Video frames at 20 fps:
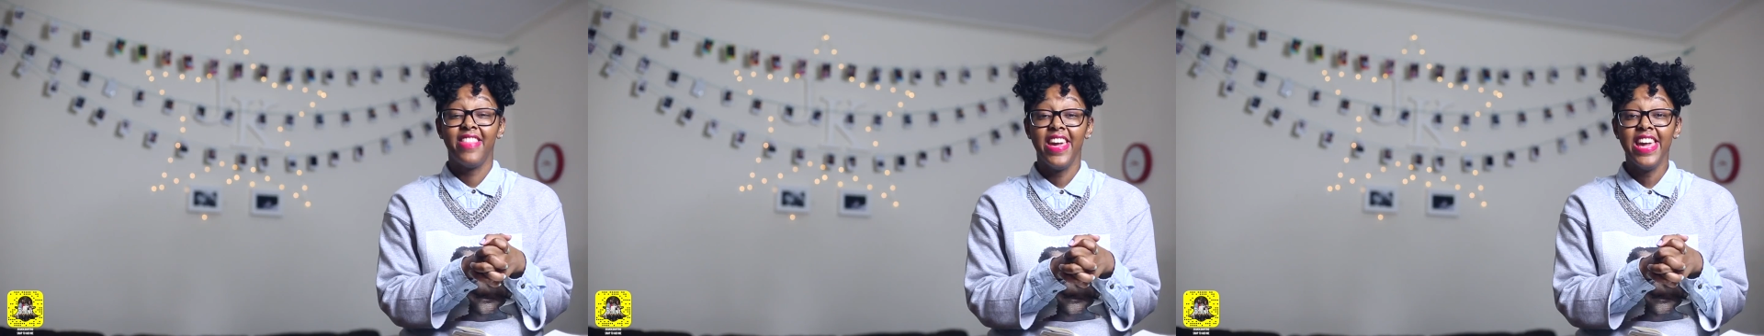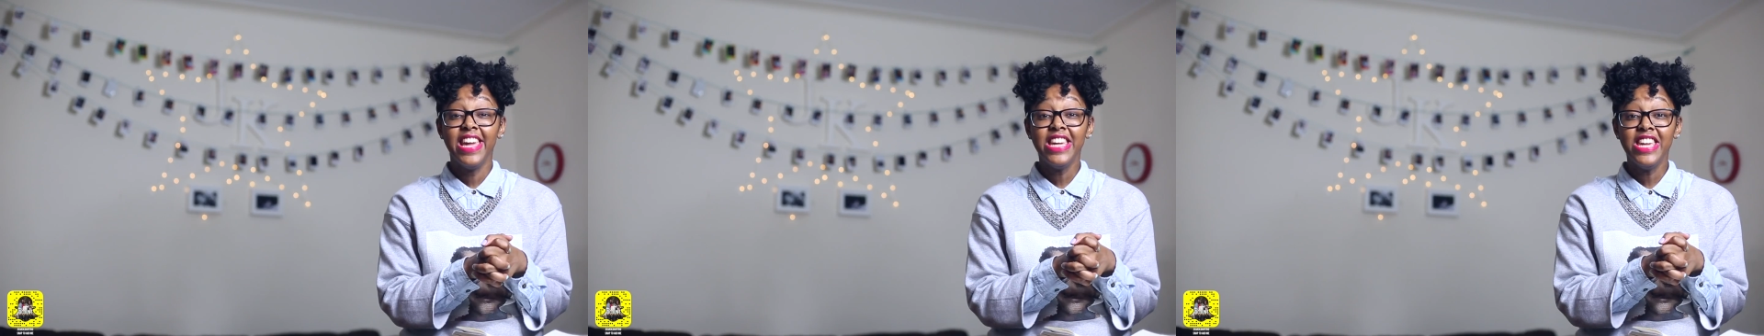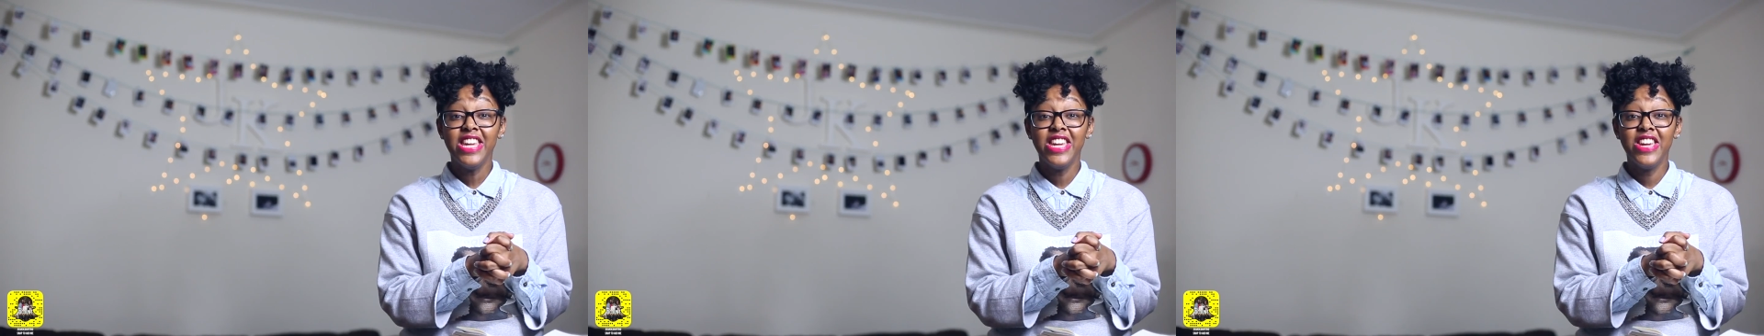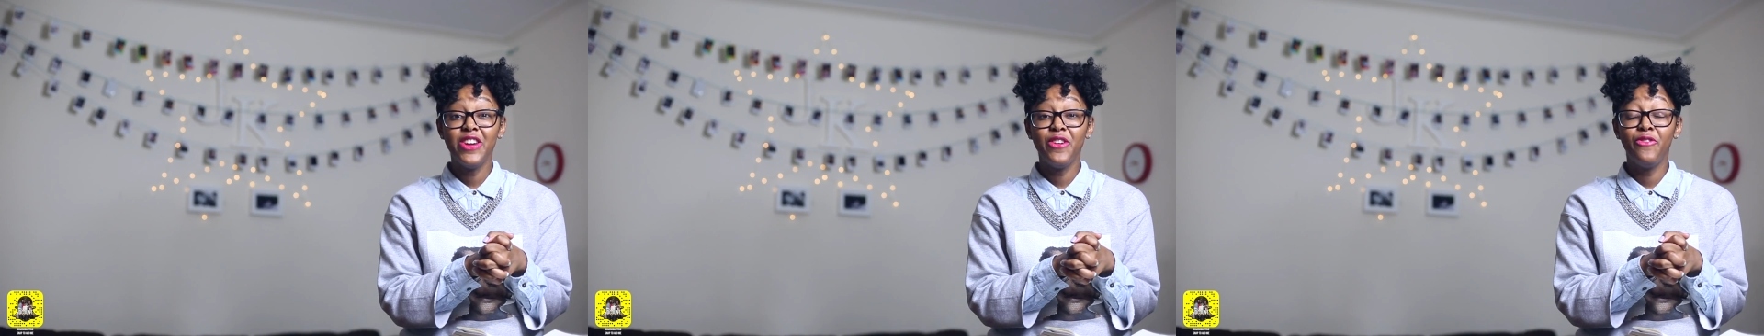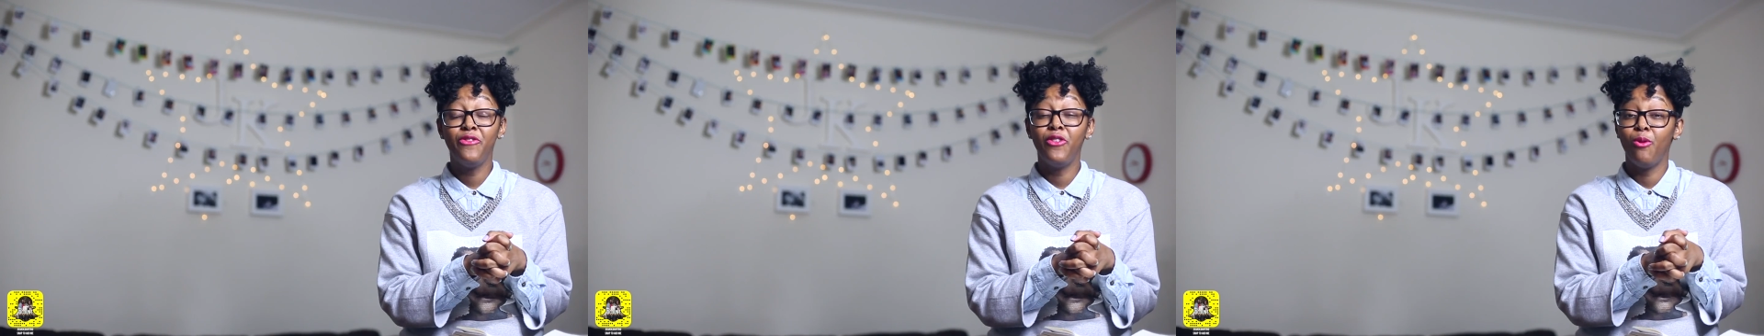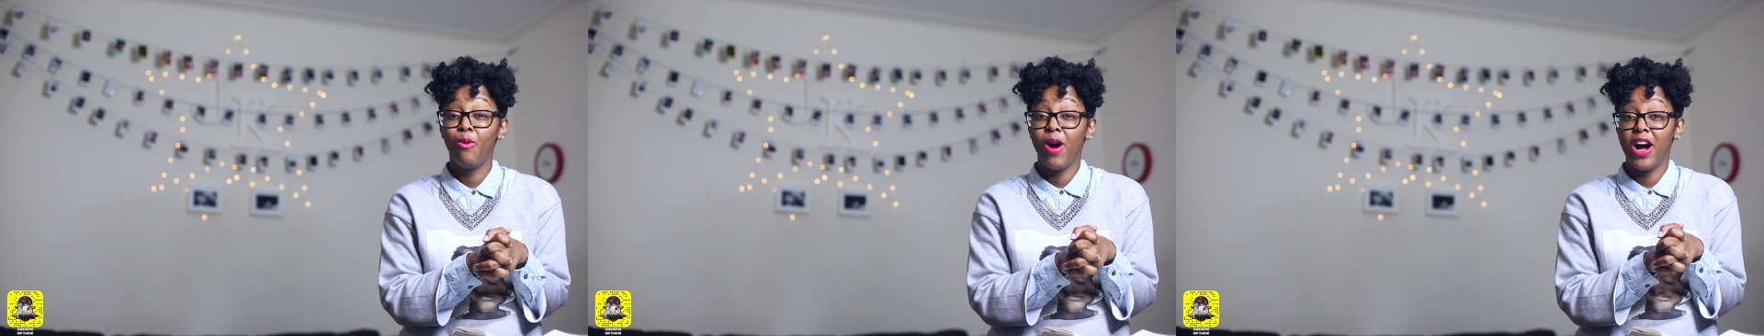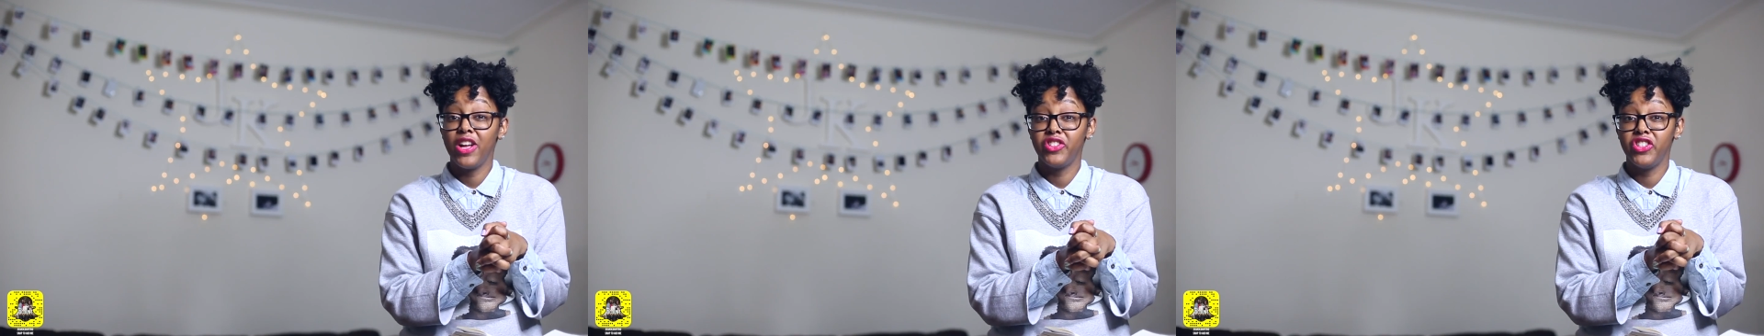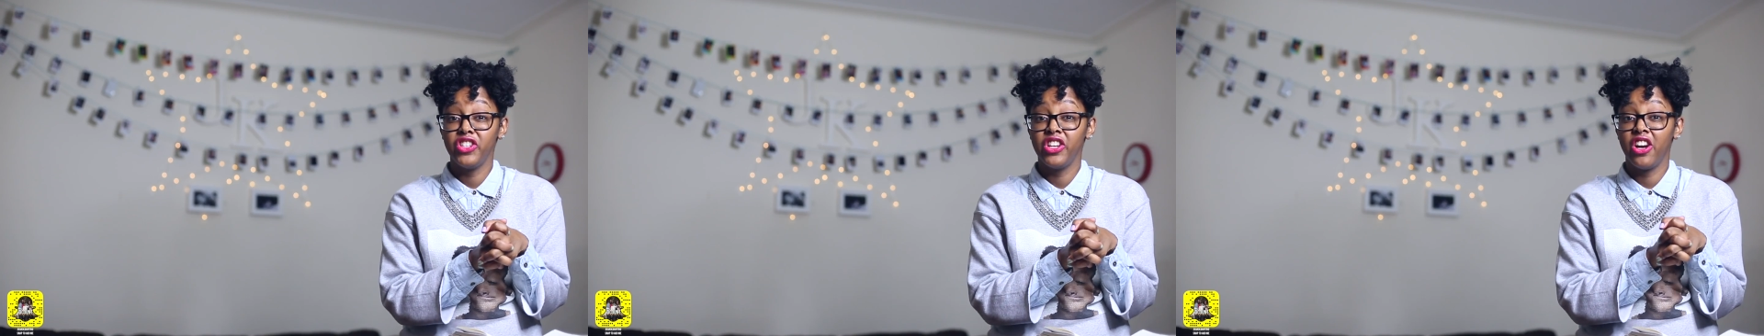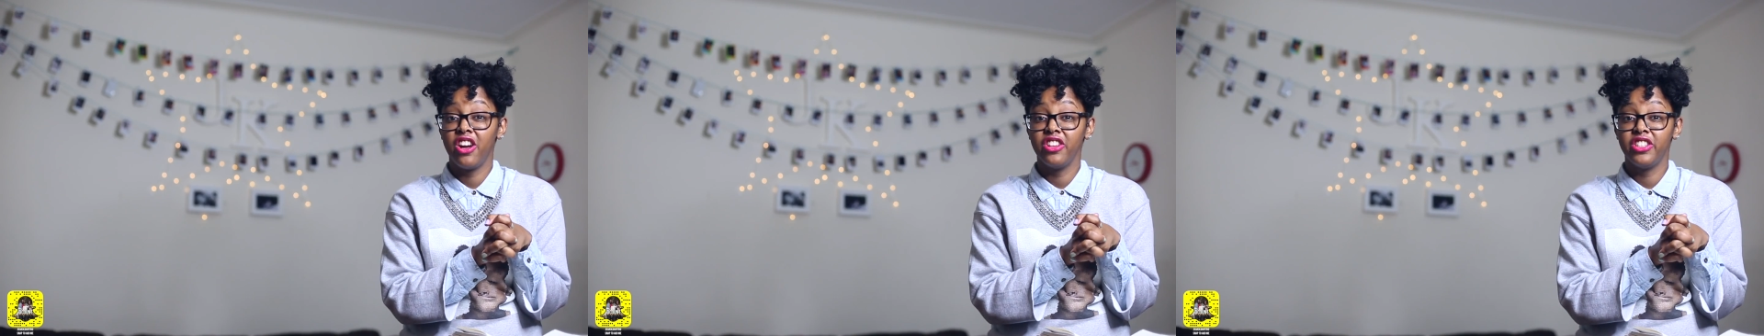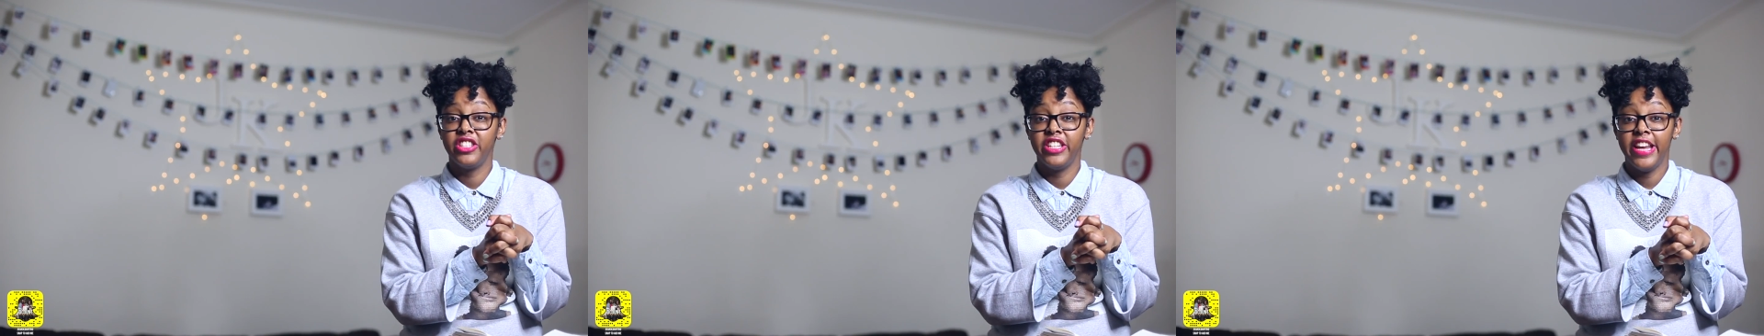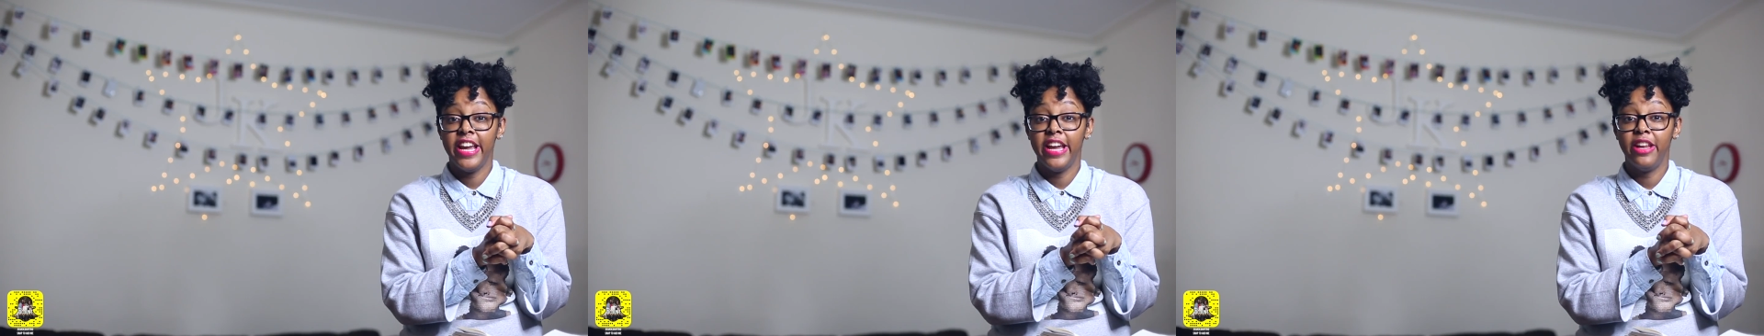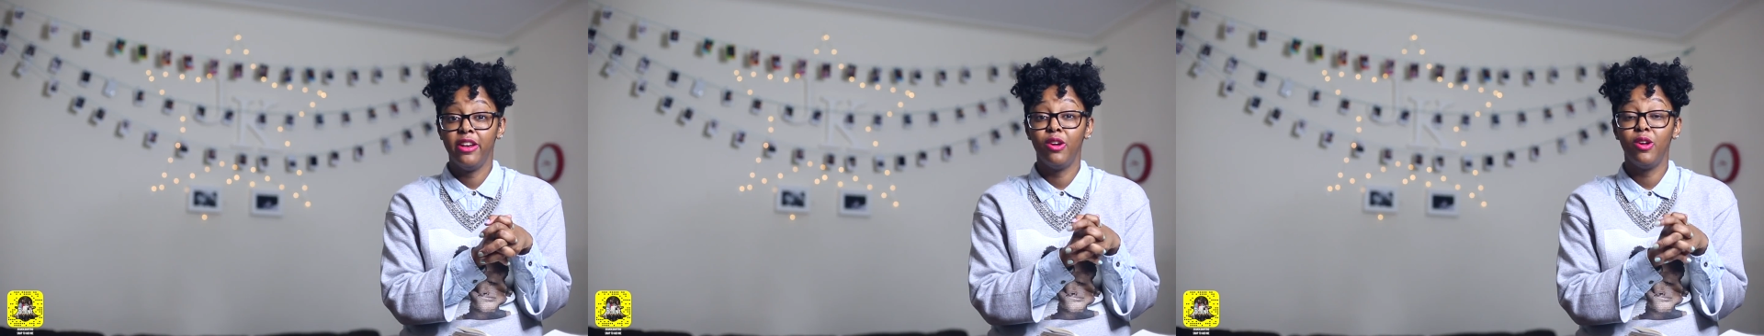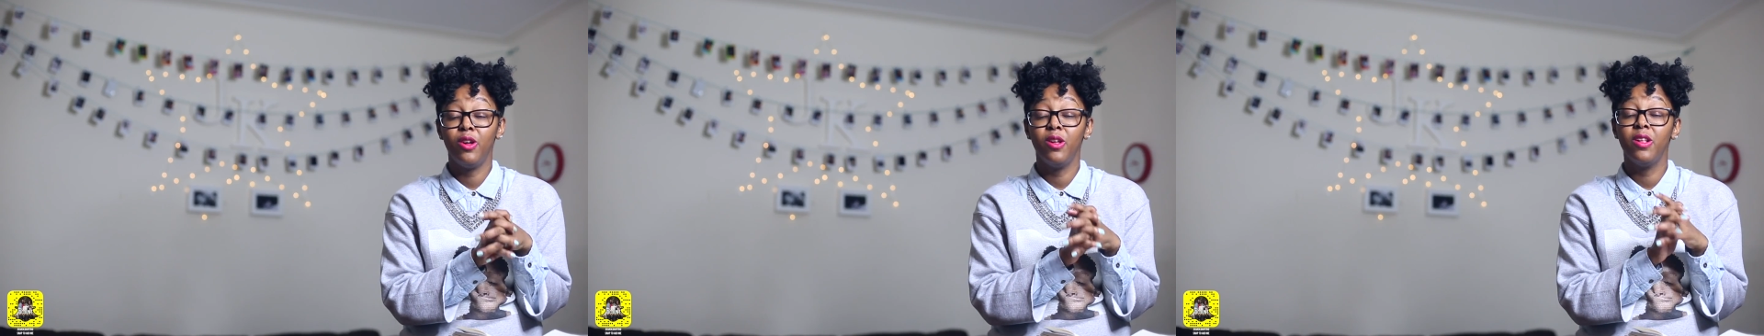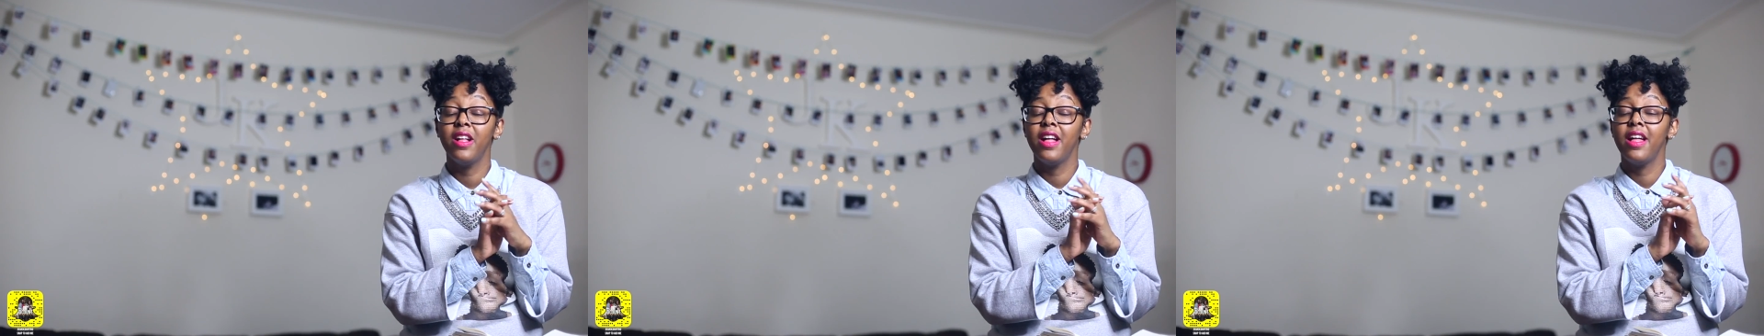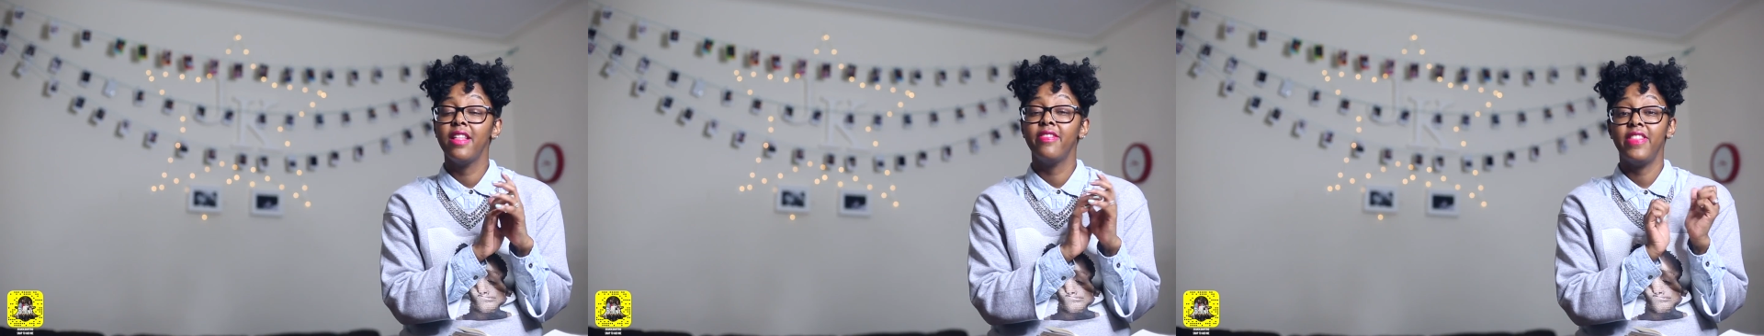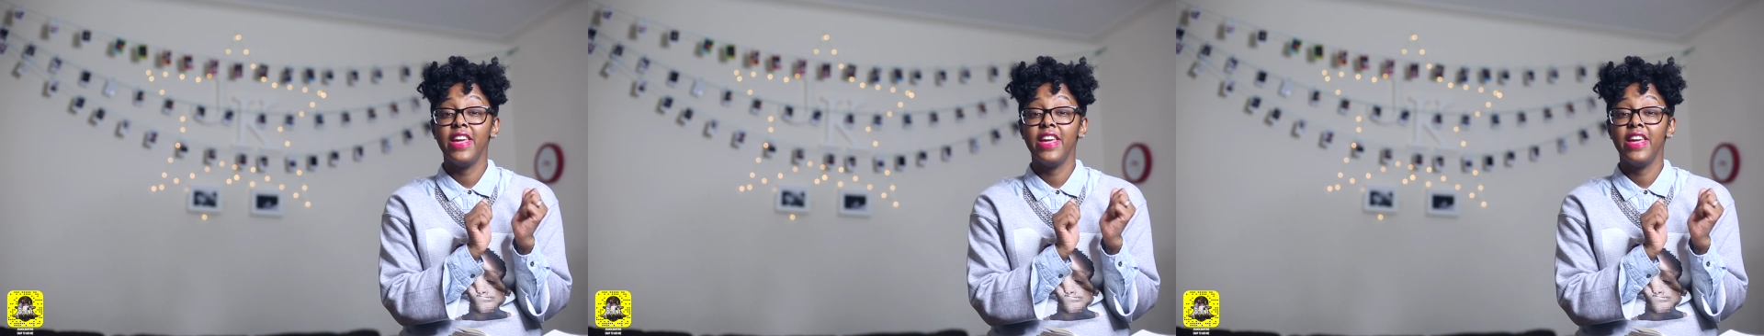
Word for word: Thank you for watching our channel.